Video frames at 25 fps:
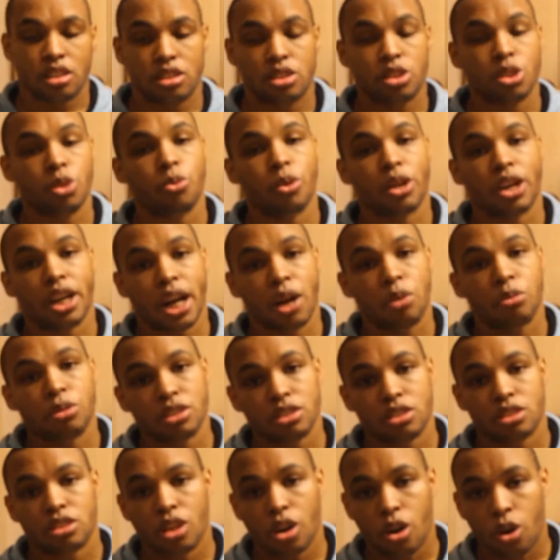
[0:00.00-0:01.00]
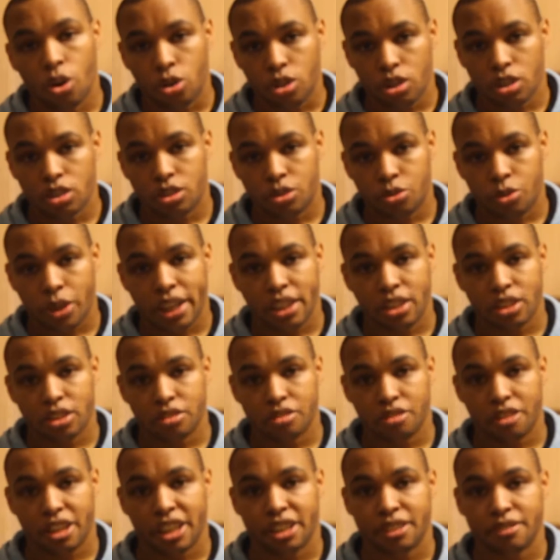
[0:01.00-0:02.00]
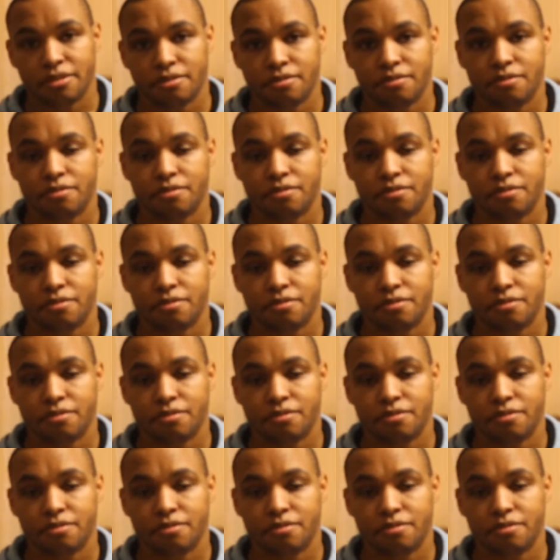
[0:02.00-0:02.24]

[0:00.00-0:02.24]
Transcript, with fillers: to where I was the Oakland Raider fan.